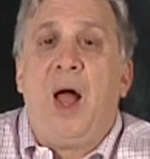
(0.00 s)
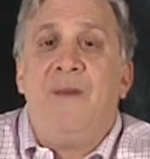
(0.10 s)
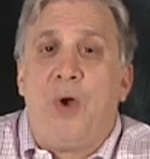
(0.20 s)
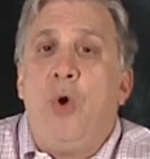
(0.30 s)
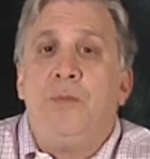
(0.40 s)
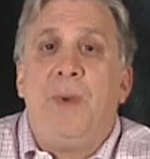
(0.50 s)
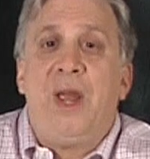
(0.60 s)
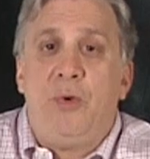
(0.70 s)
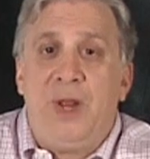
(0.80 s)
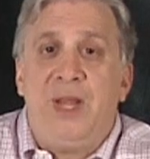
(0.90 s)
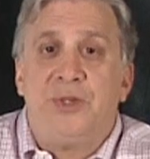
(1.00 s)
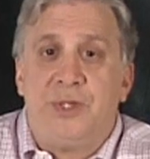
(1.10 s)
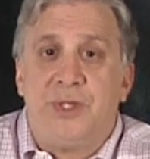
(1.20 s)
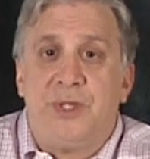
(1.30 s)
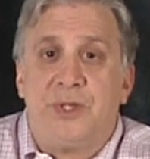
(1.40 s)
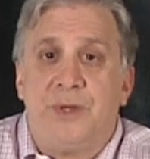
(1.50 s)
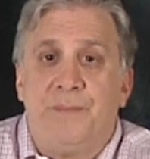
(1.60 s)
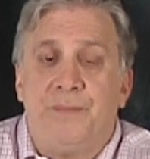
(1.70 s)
I've owned my own agencies.